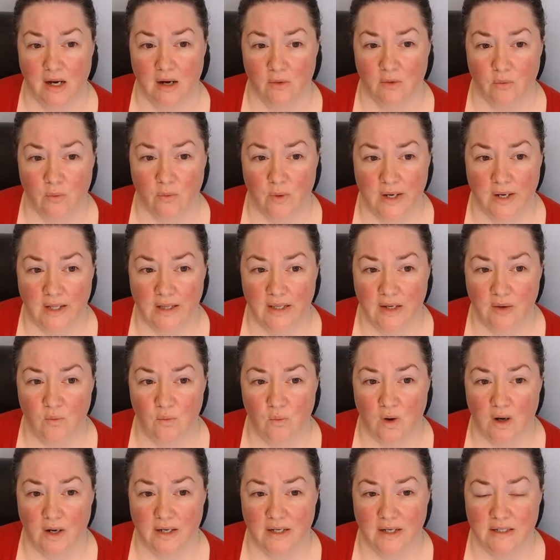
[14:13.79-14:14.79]
really
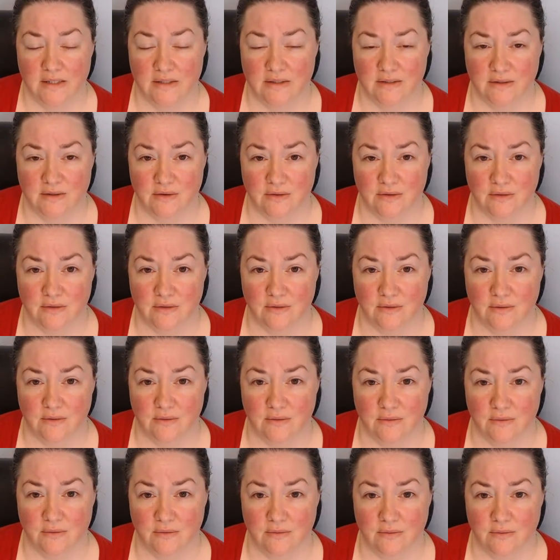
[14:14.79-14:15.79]
wanted
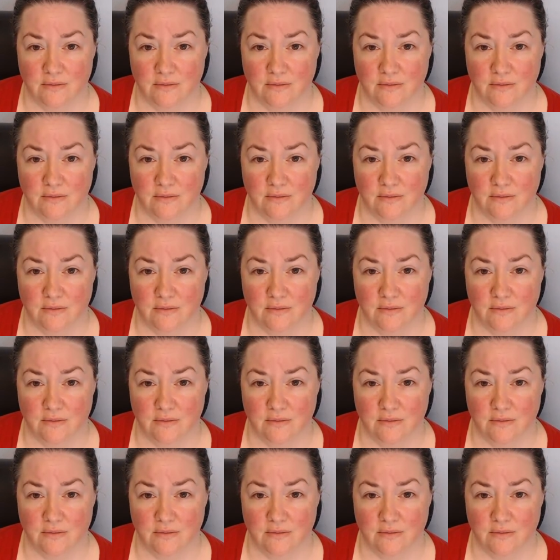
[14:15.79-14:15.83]
to